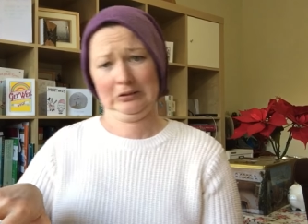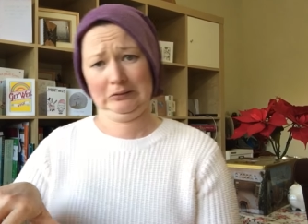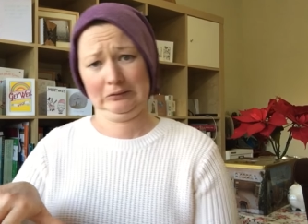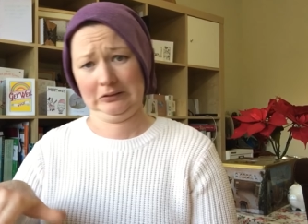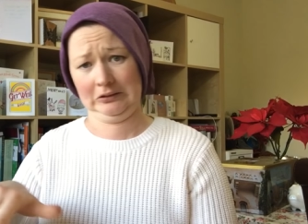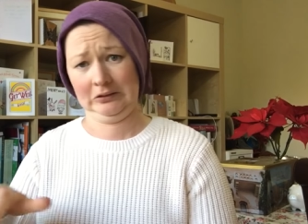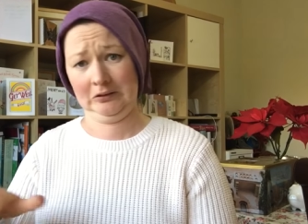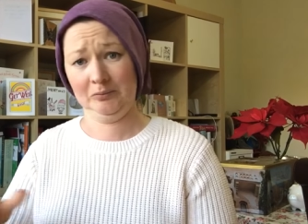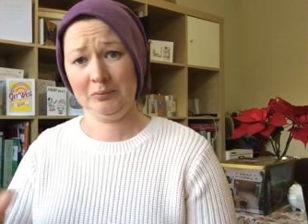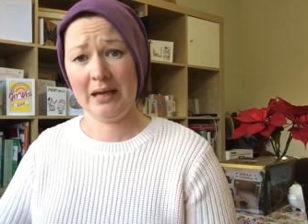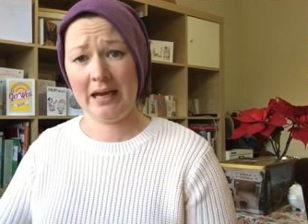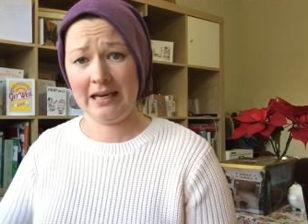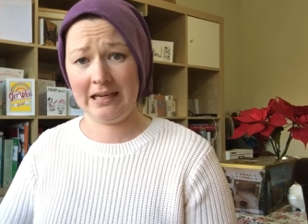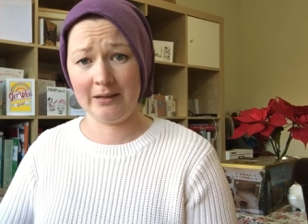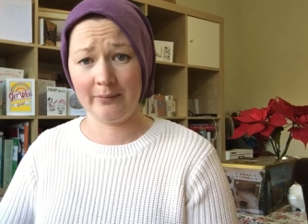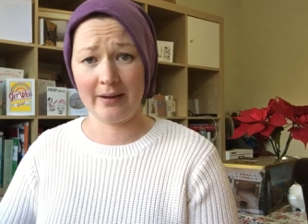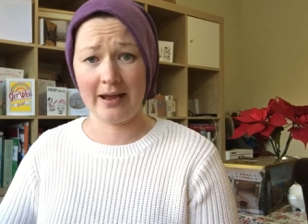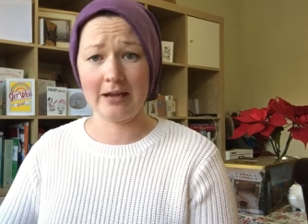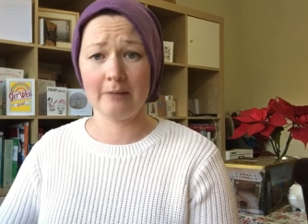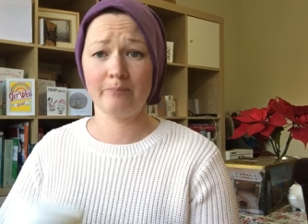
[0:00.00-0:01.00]
but
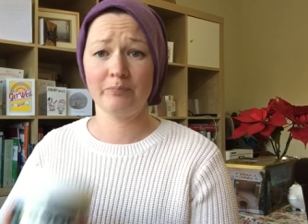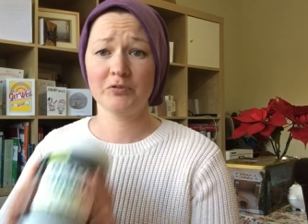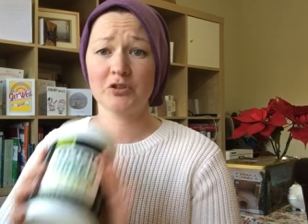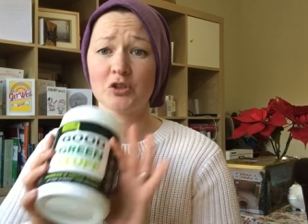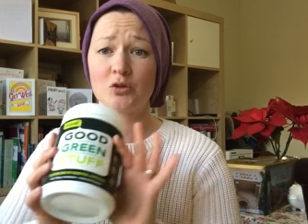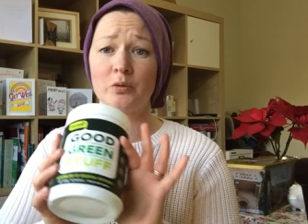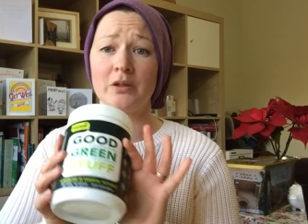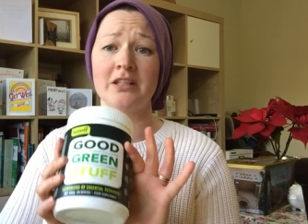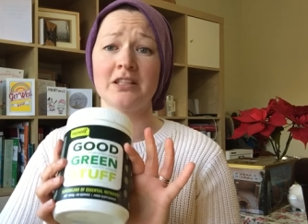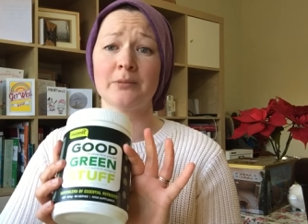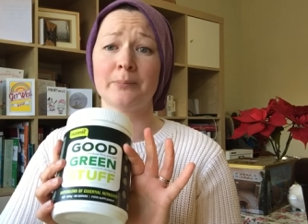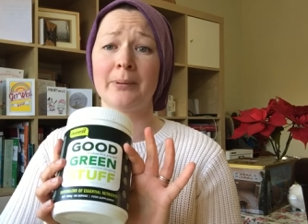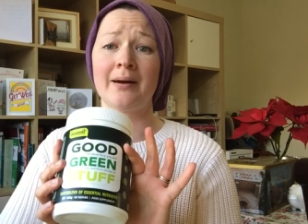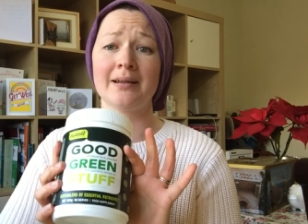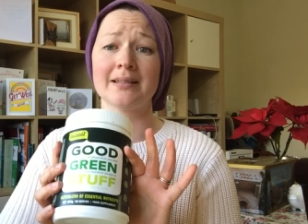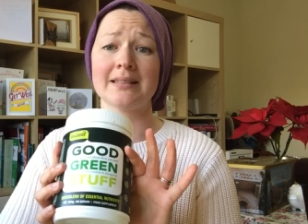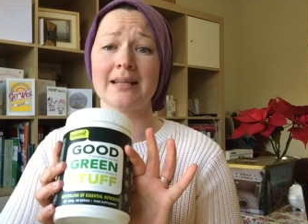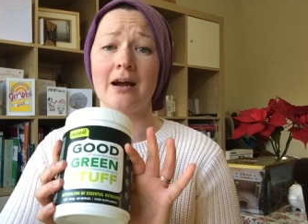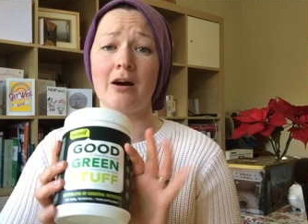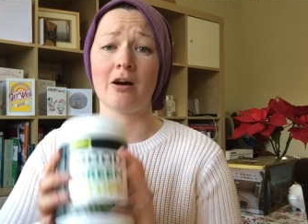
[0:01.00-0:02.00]
anyway, just wanted to
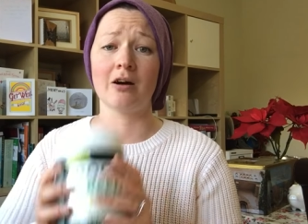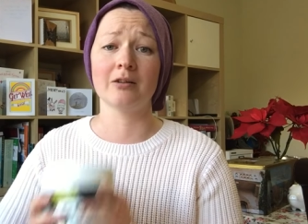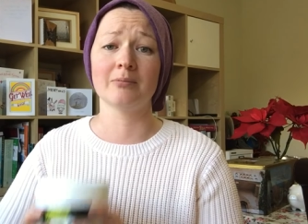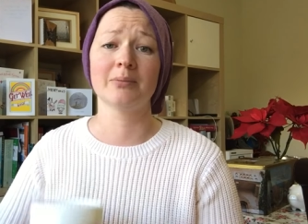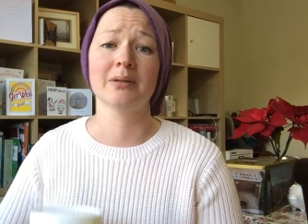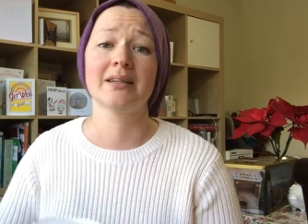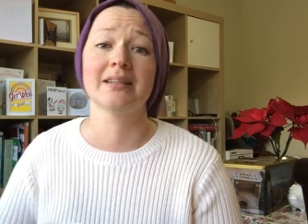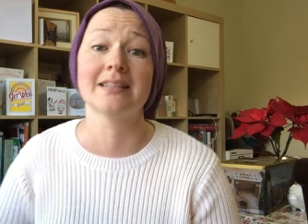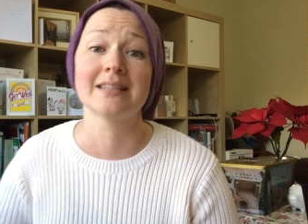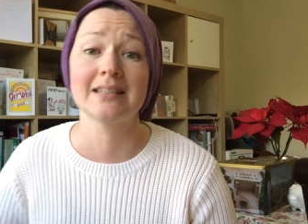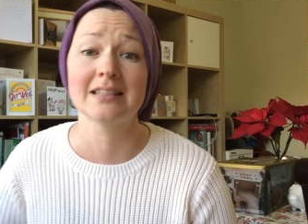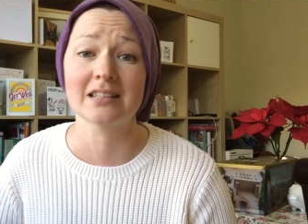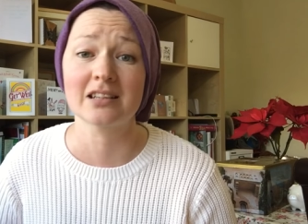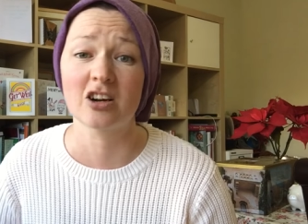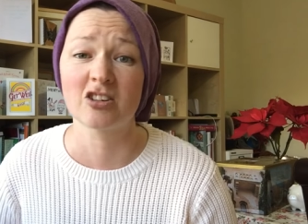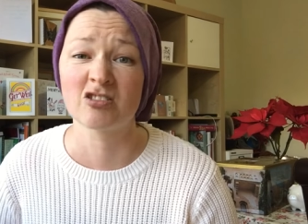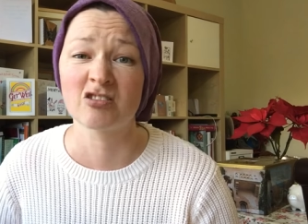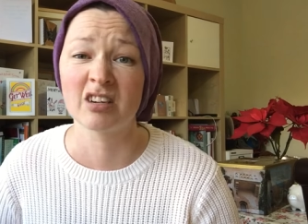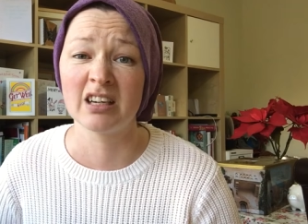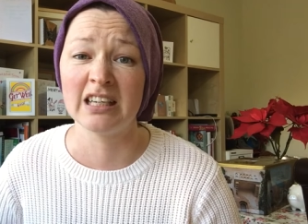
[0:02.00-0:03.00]
pass that on because it's
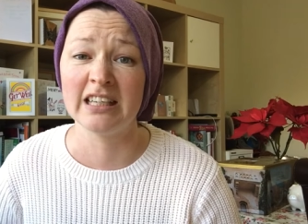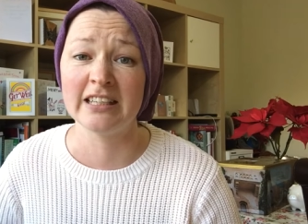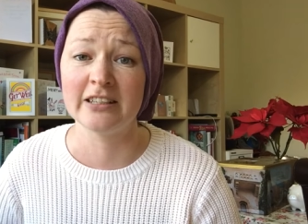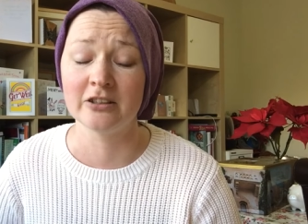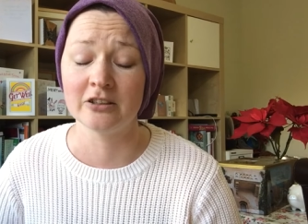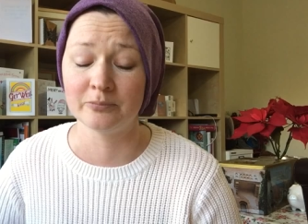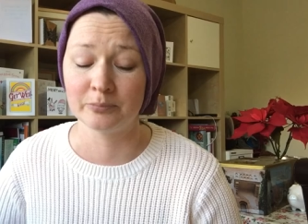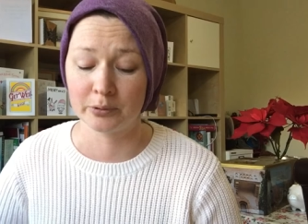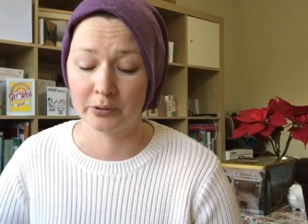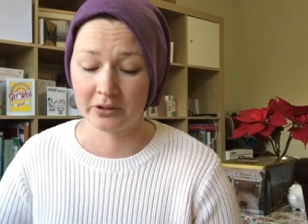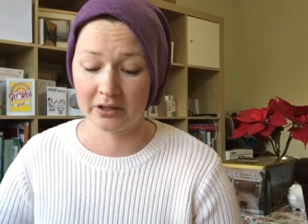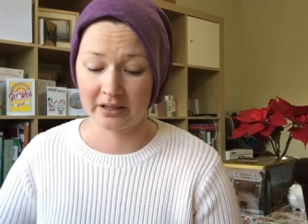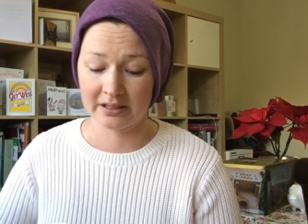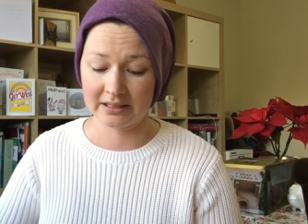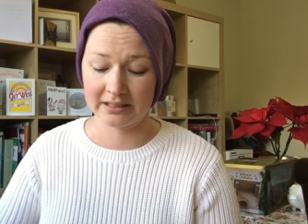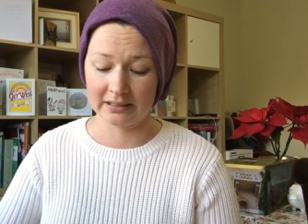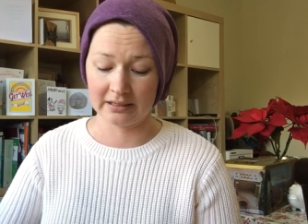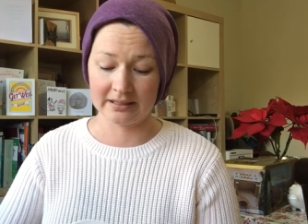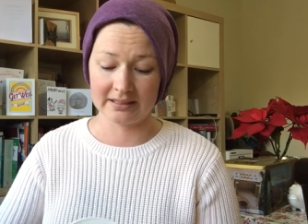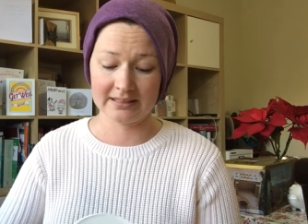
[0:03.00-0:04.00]
a really good
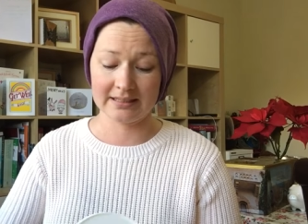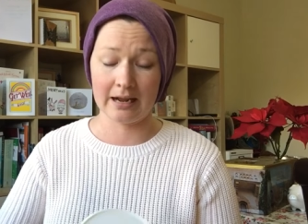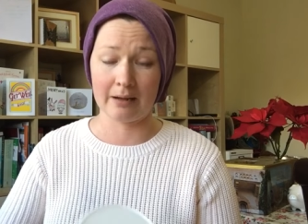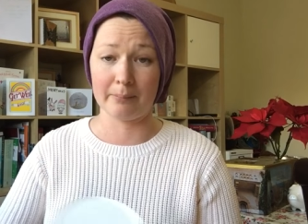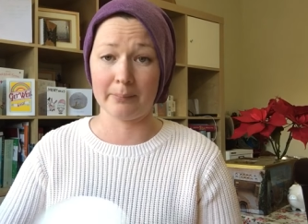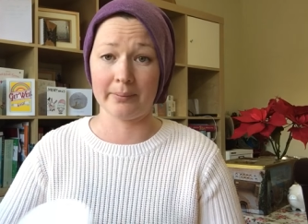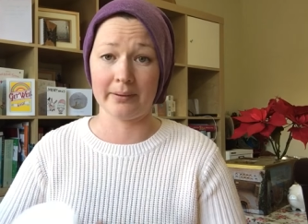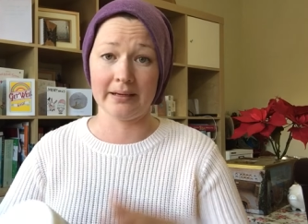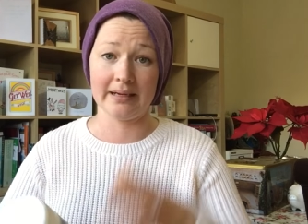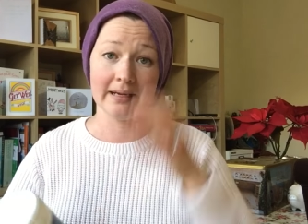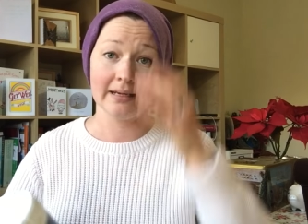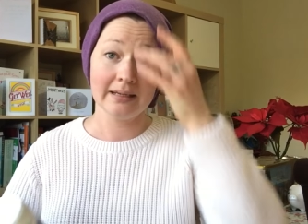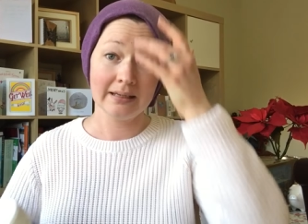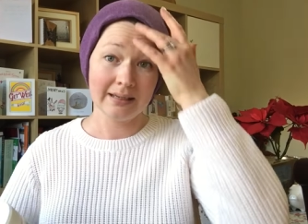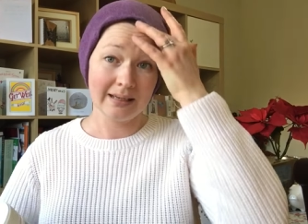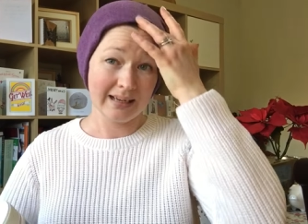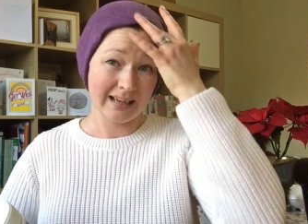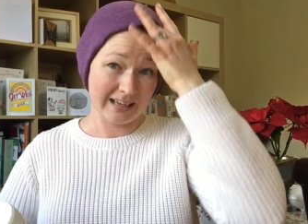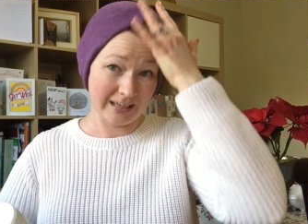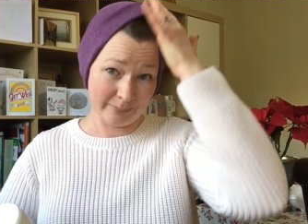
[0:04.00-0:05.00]
product and I stand by it.
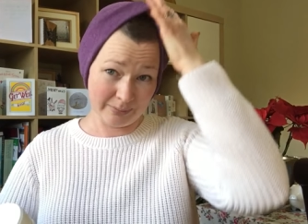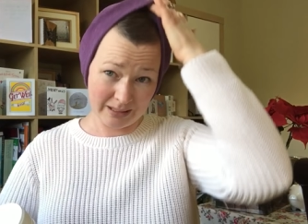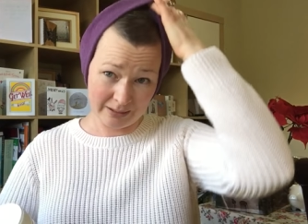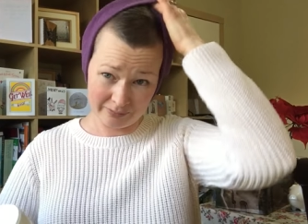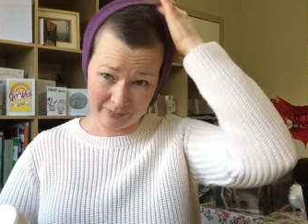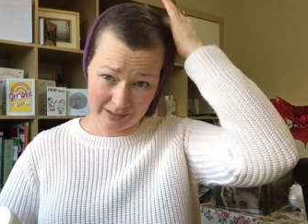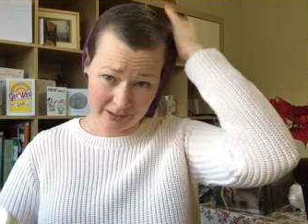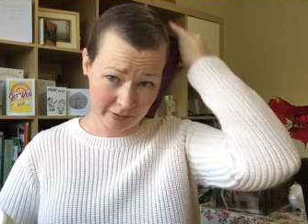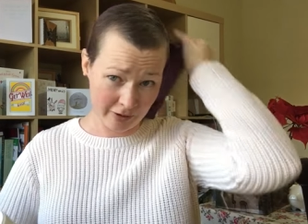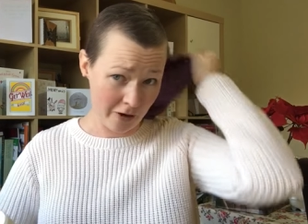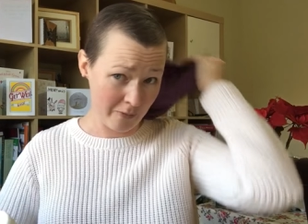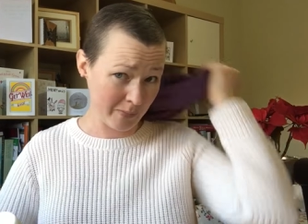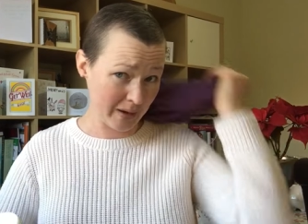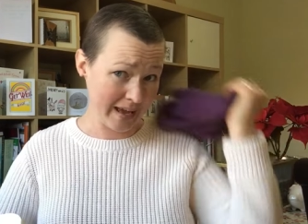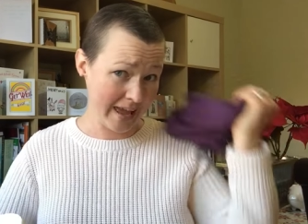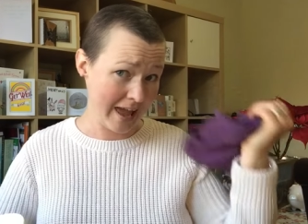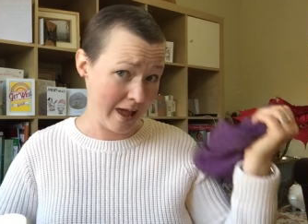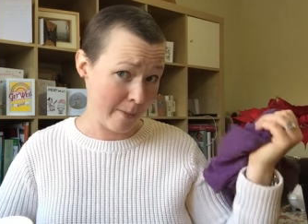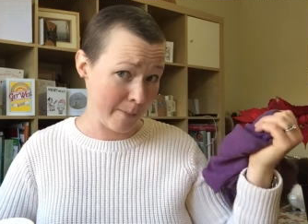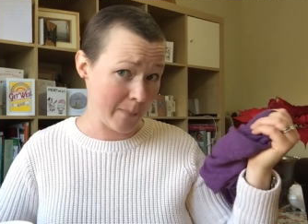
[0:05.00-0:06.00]
And I'm definitely growing my
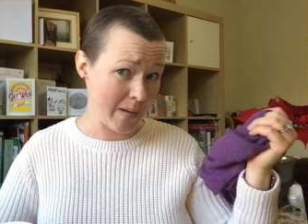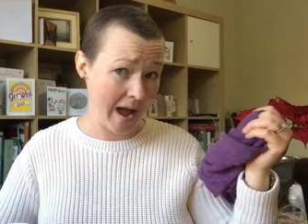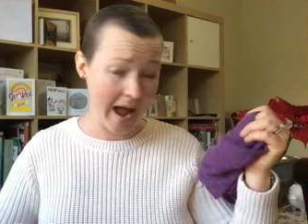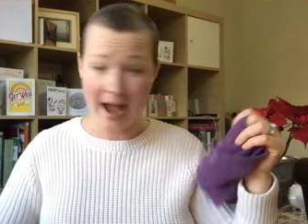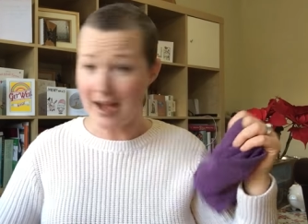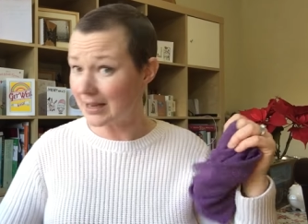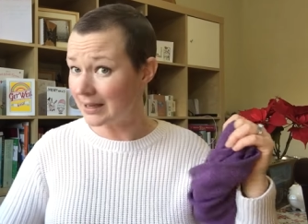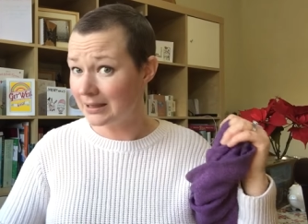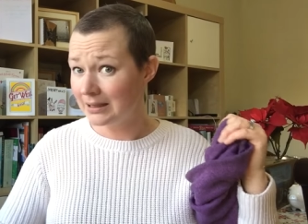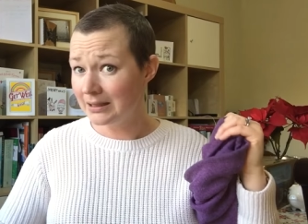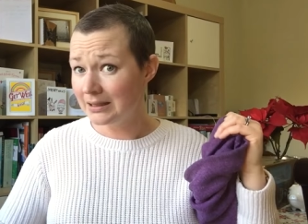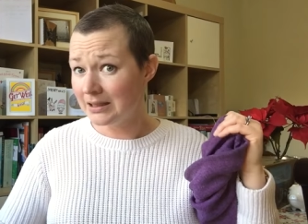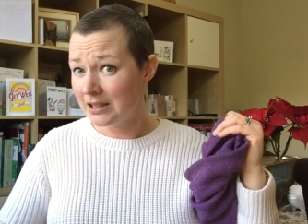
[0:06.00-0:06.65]
hair back.